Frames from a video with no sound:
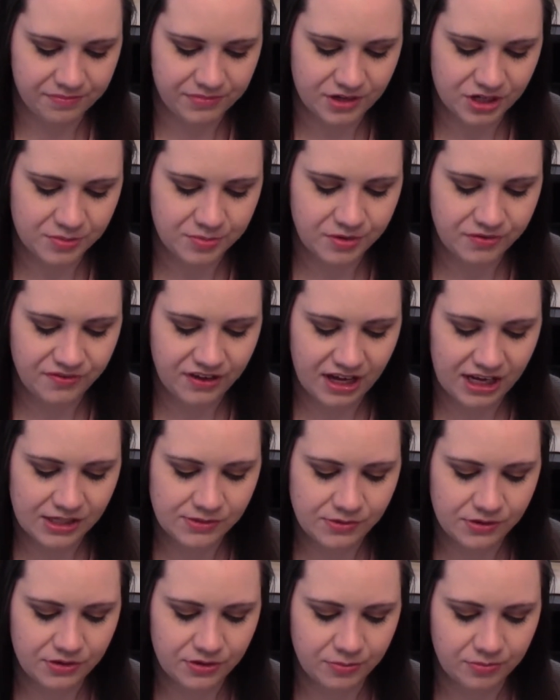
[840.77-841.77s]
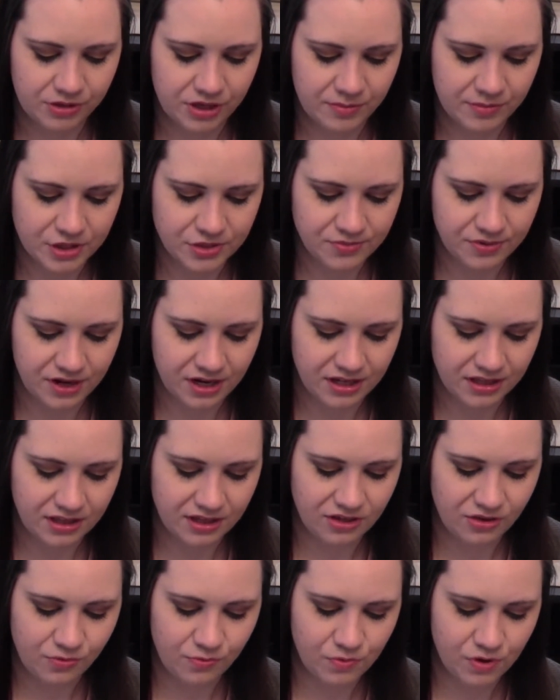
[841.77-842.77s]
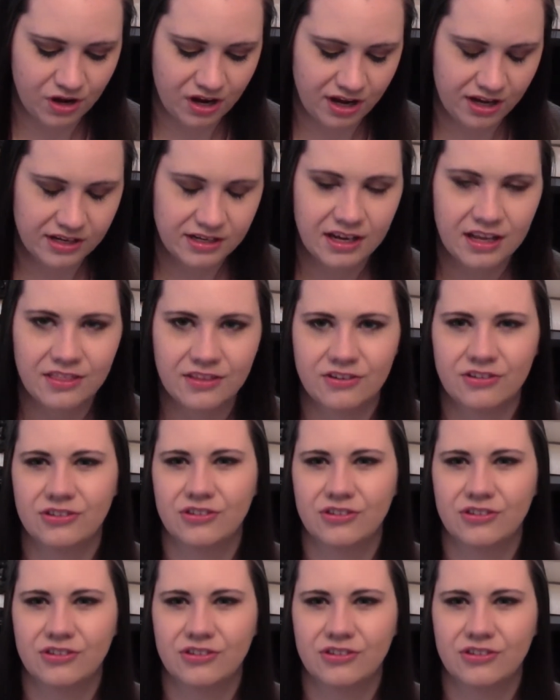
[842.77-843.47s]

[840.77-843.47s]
There's buffets where you can pretty much wear anything you want, and